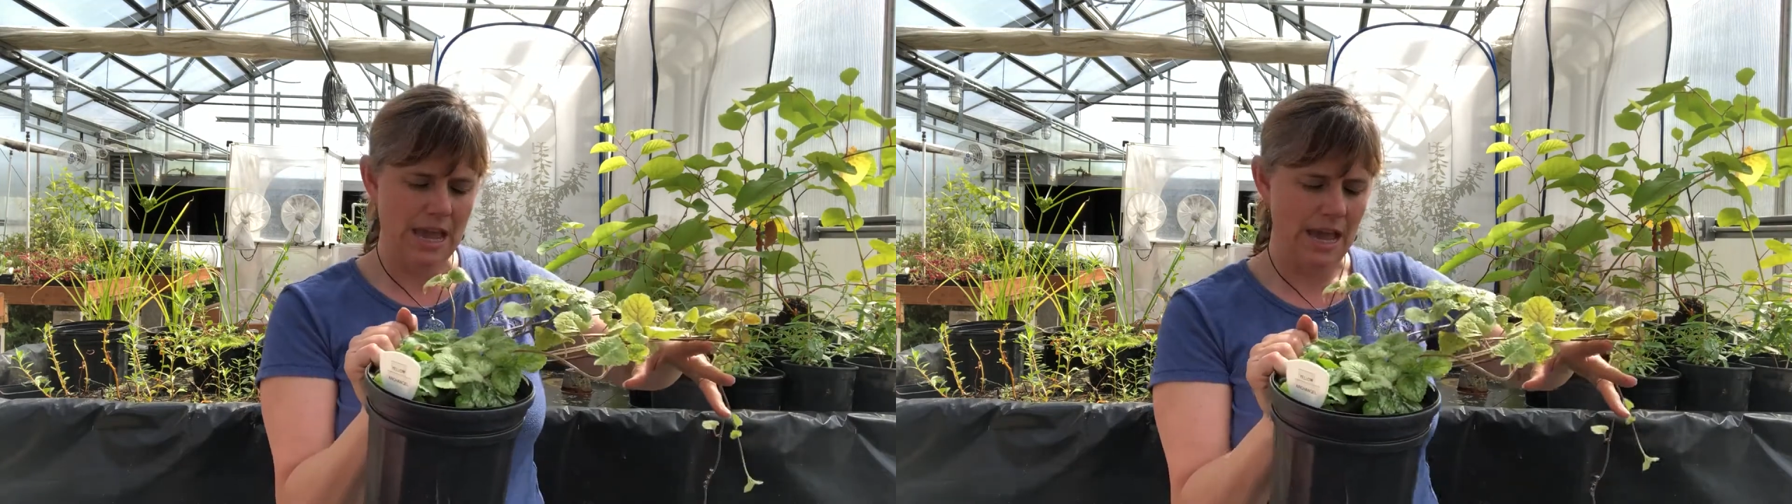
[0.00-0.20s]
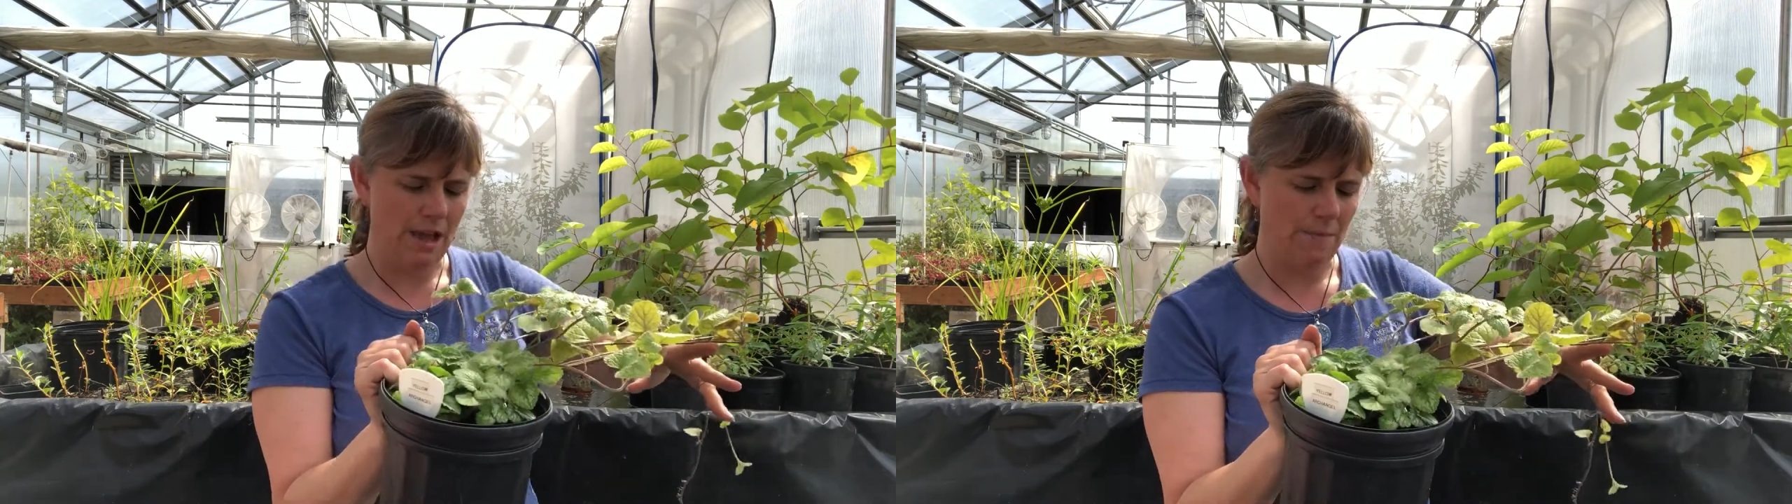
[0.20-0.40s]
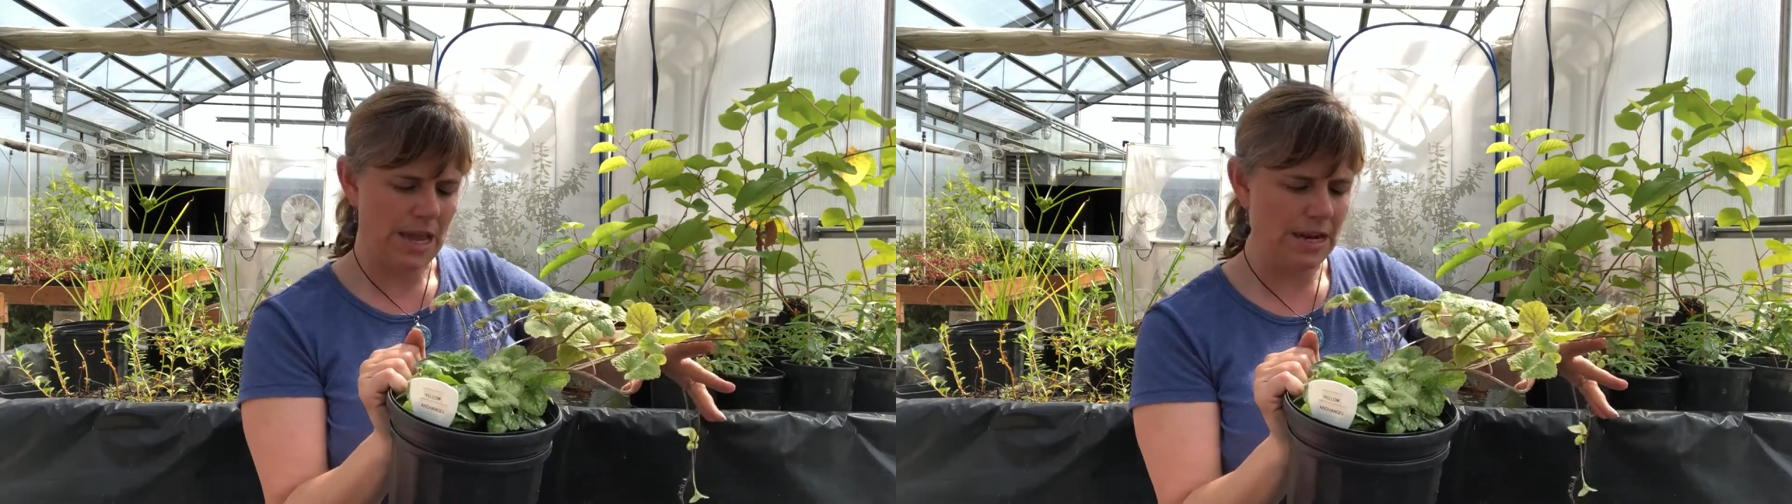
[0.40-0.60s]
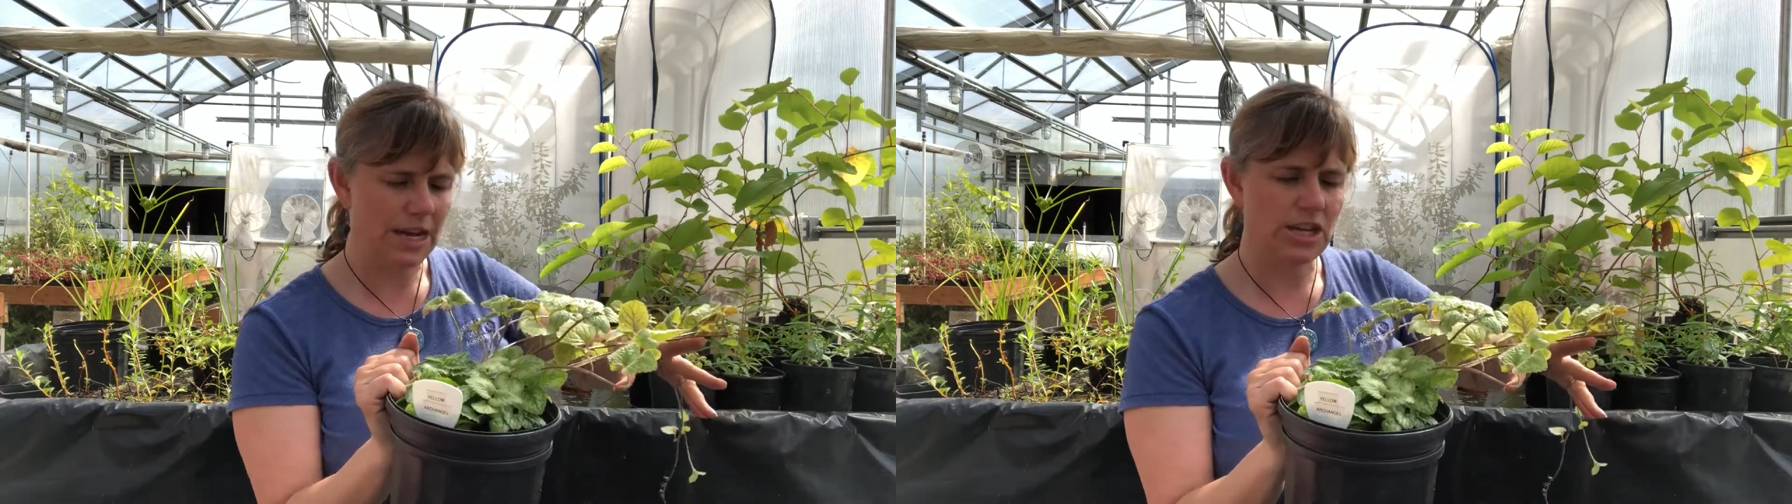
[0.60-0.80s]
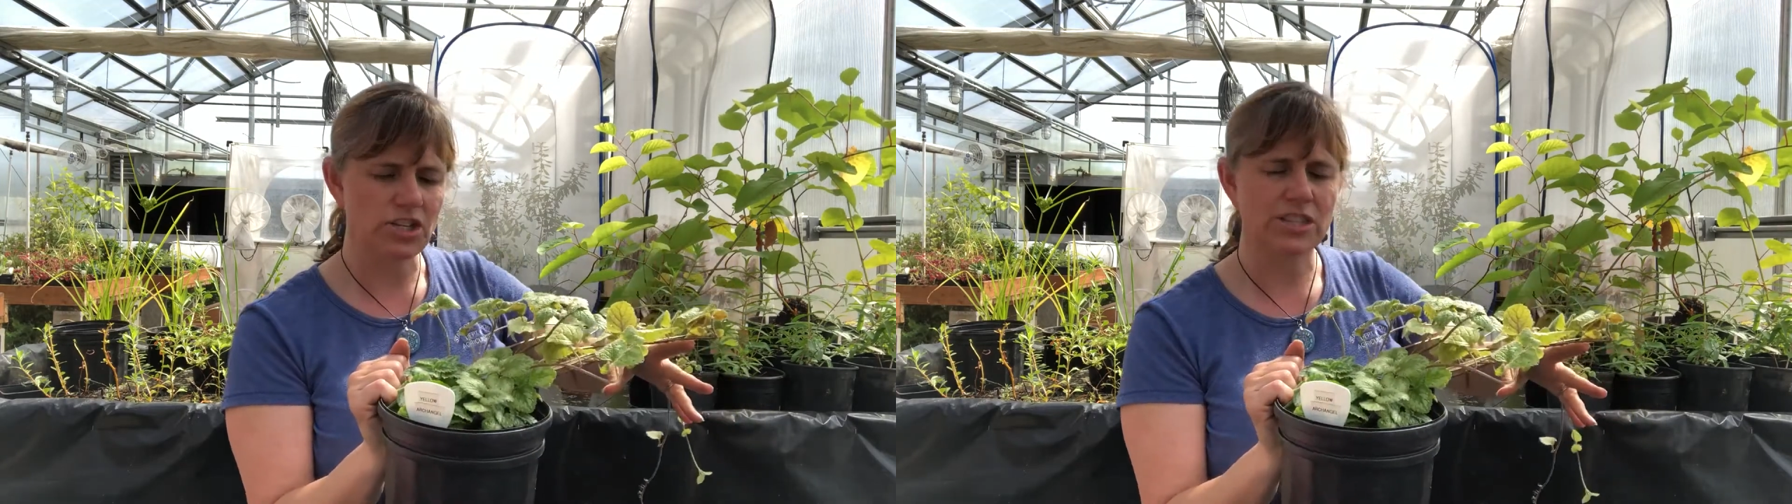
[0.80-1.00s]
and
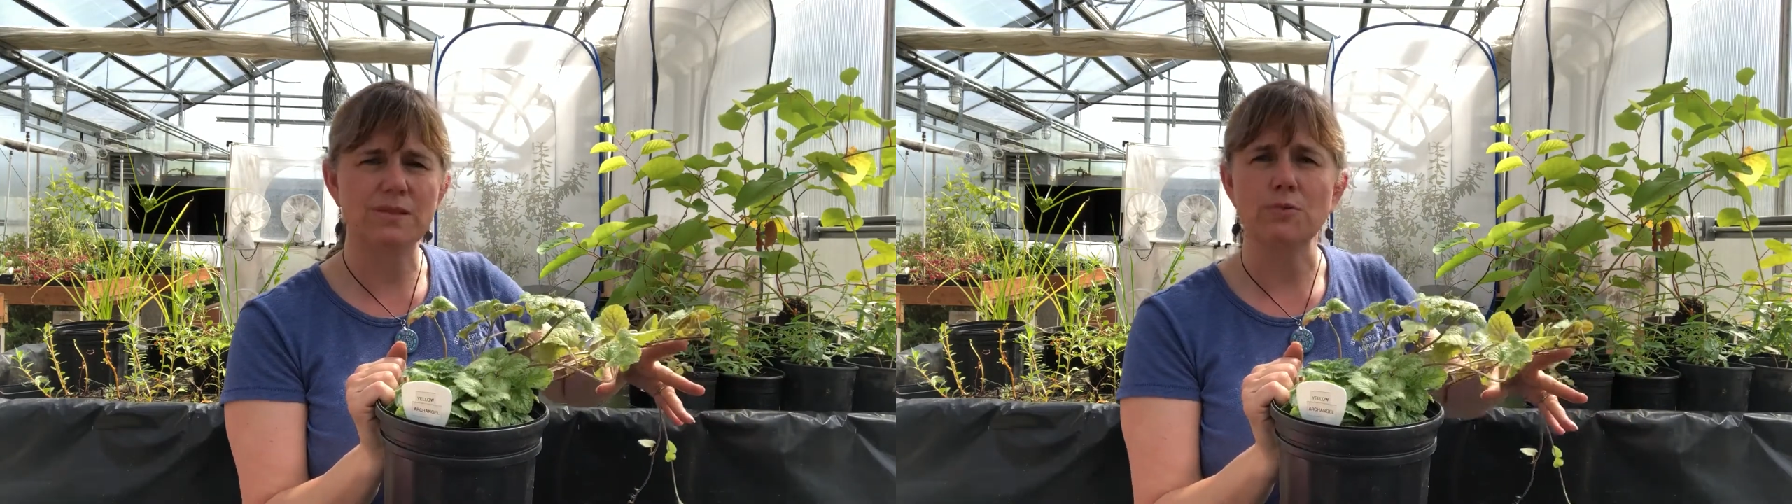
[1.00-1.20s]
it can just